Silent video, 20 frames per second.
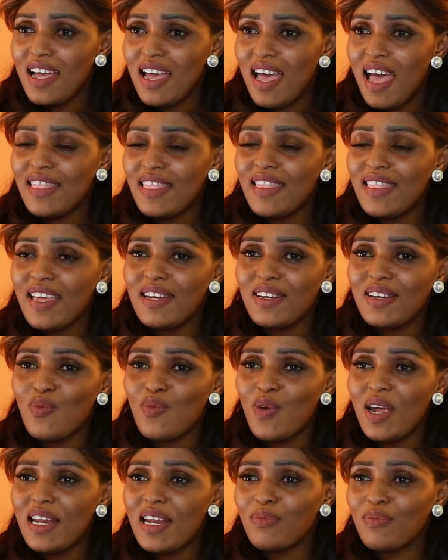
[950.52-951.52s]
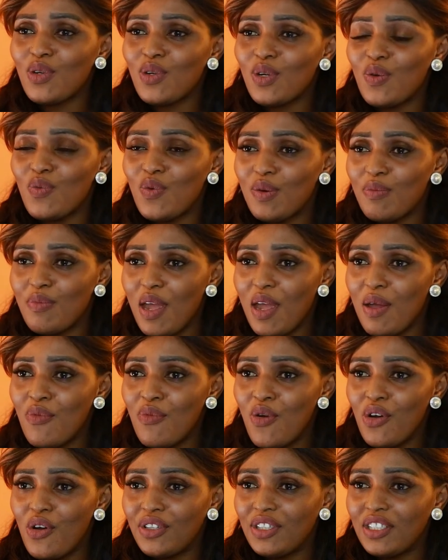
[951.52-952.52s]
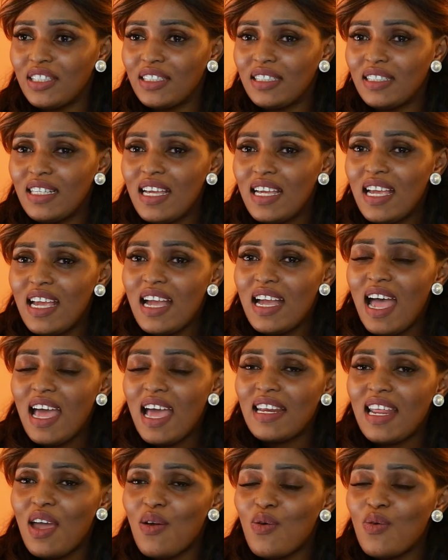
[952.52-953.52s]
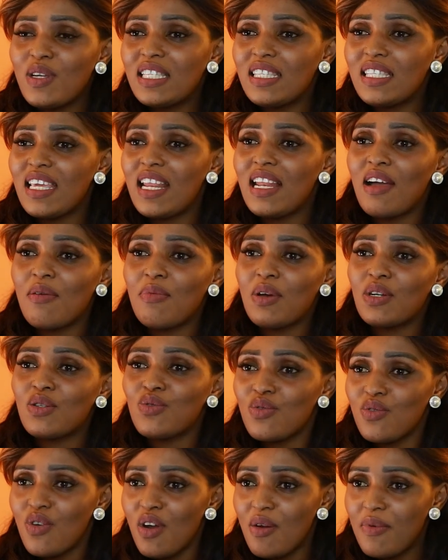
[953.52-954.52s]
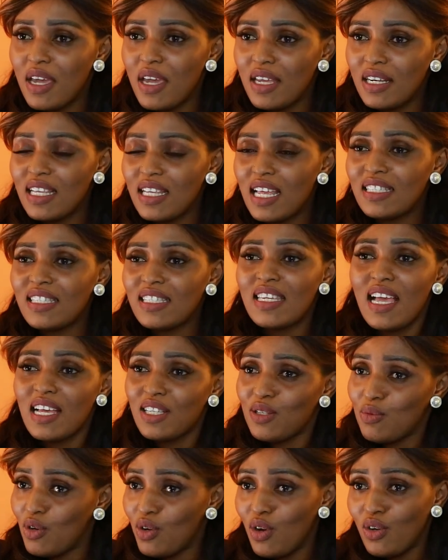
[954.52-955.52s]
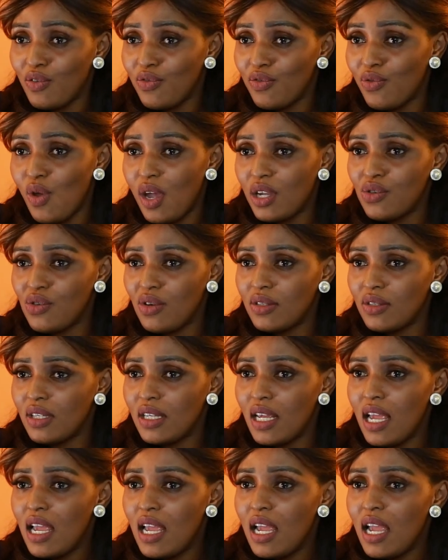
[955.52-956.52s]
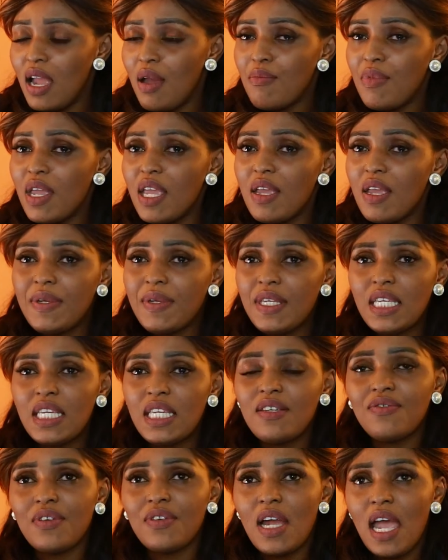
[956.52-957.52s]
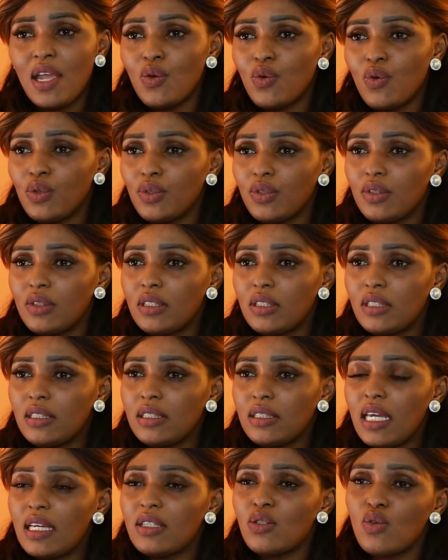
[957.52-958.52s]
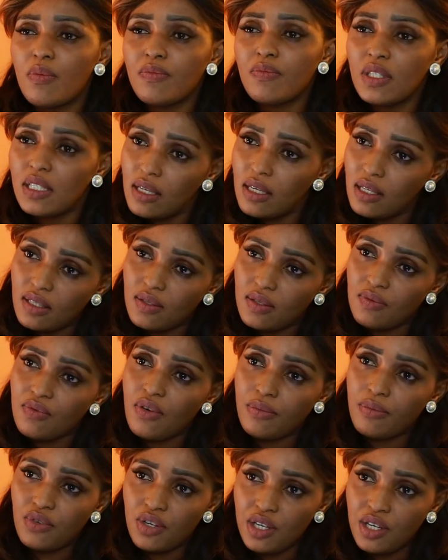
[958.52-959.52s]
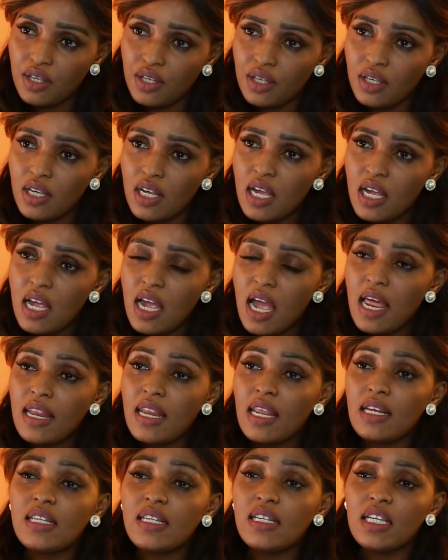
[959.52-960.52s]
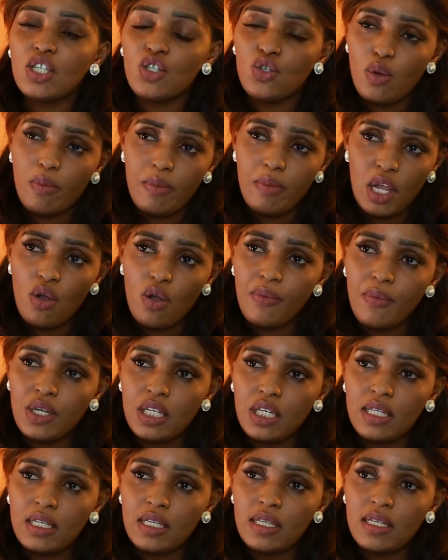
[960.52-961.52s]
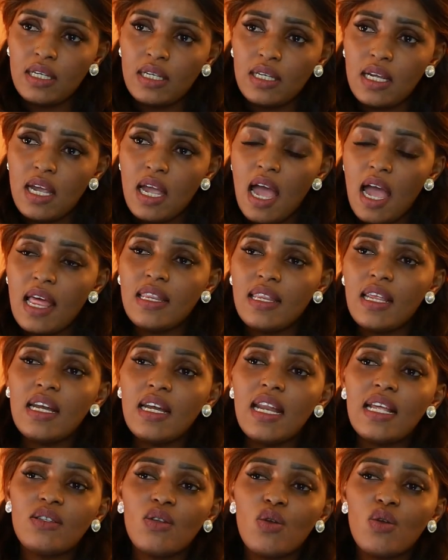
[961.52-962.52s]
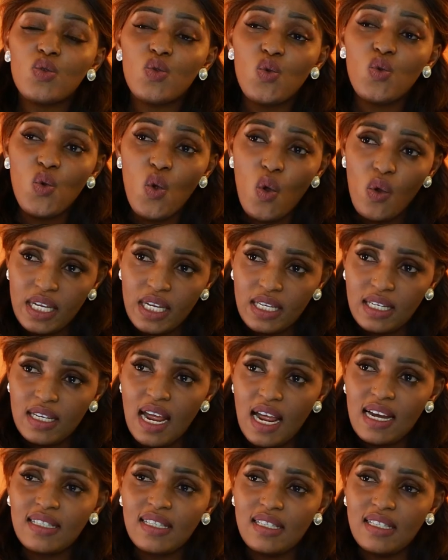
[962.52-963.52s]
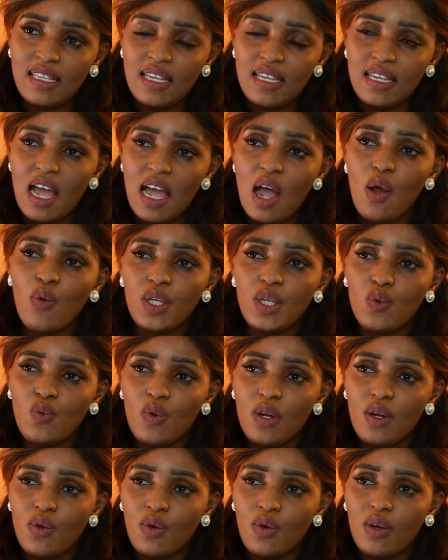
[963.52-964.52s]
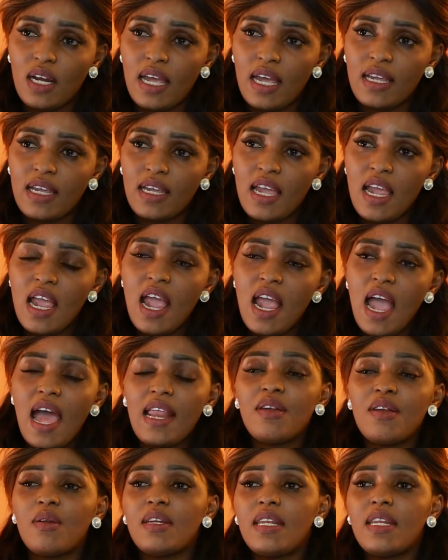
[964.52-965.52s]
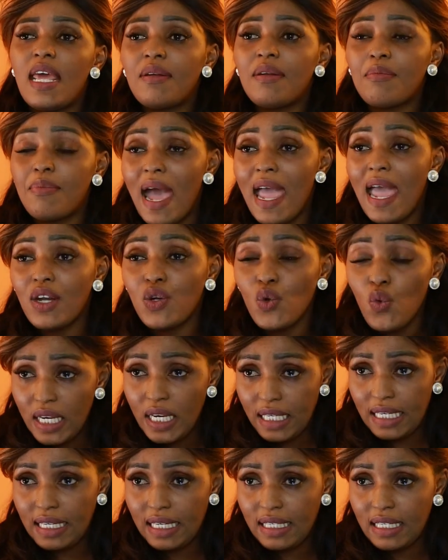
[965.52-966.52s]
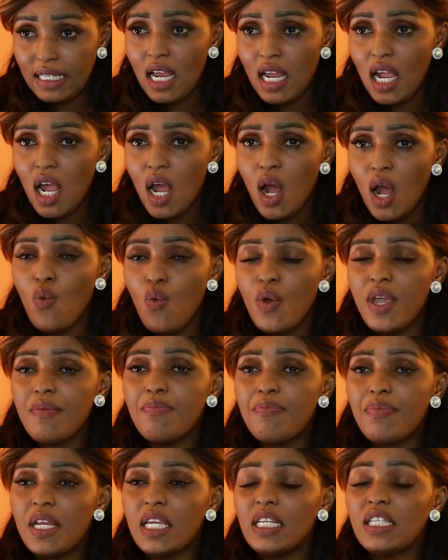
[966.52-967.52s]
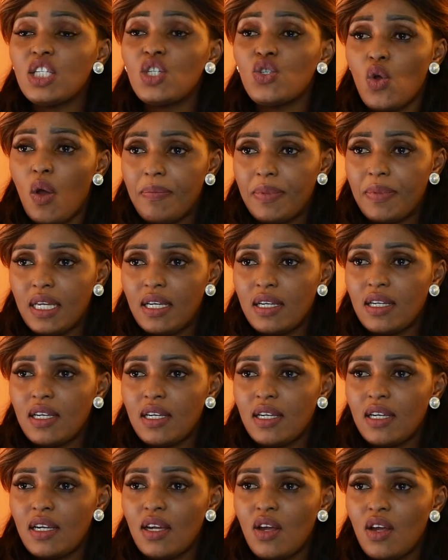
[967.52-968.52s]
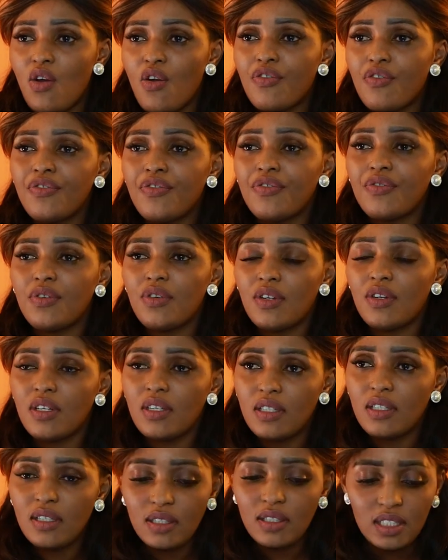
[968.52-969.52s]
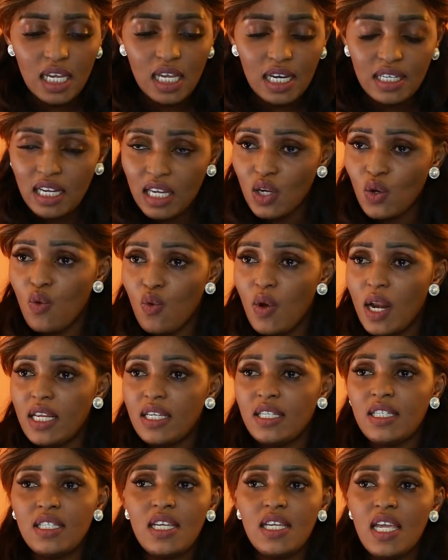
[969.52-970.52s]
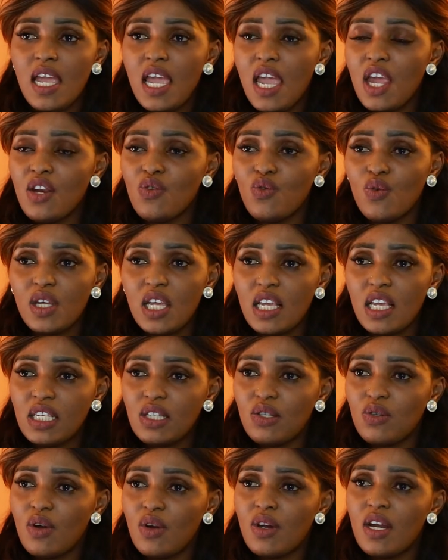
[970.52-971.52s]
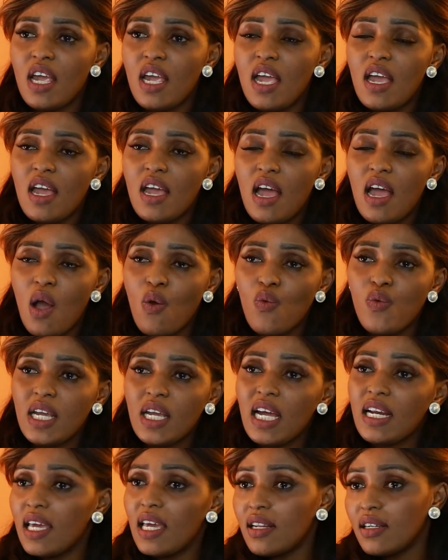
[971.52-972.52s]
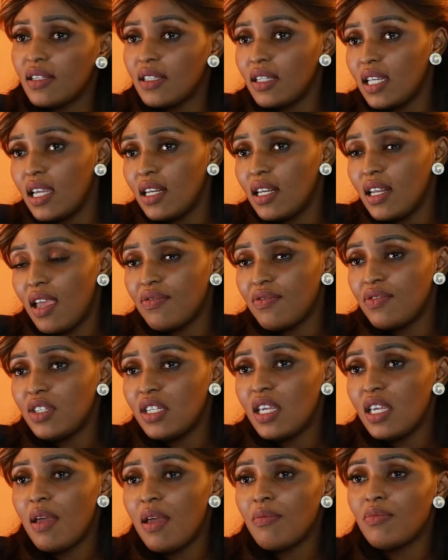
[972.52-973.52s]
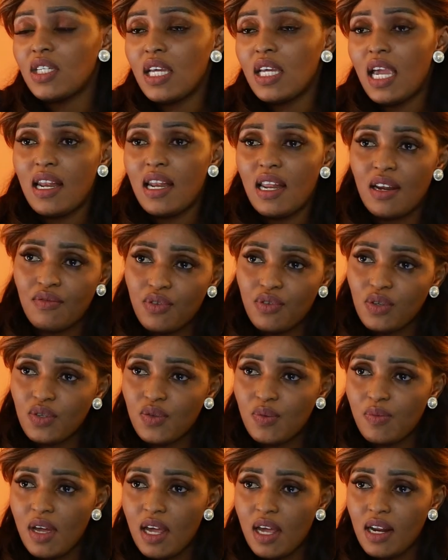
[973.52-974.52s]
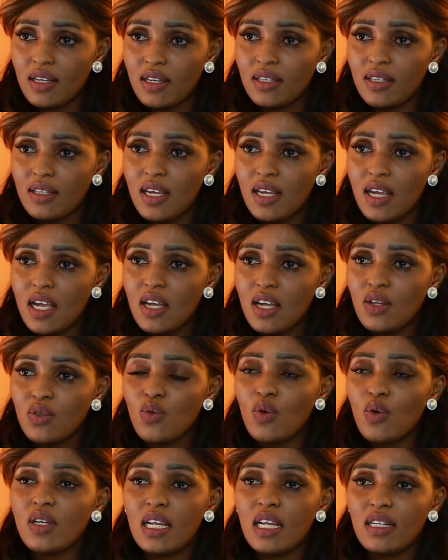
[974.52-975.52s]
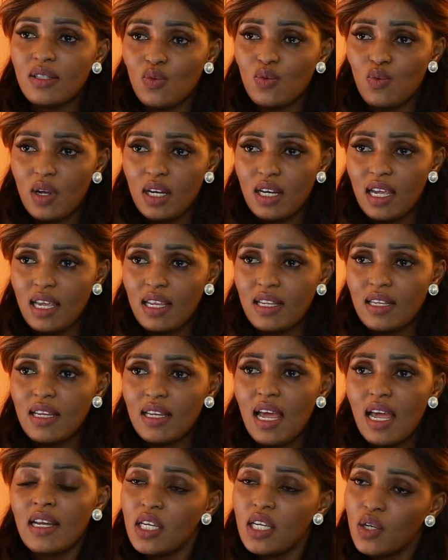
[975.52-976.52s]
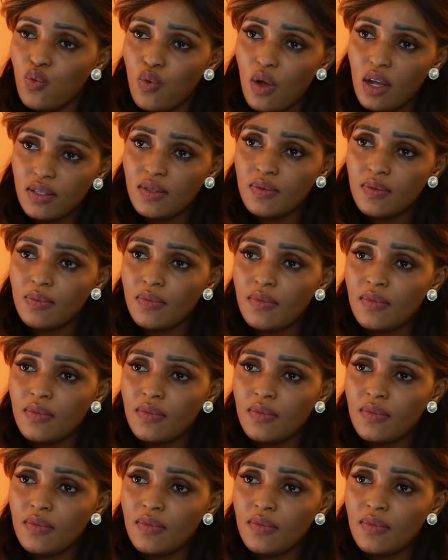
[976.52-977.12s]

And then when I'm talking with my mother, and I always tell her about strawberries, and she asks me a lot of questions. Maybe if I could take some seeds from here and then take it to my community and then let grow it and see how it will look like. And then by doing that, we bring the topic of gender equality, education, how we can eradicate FGM, child and forced marriage. So that's what I did. And it works.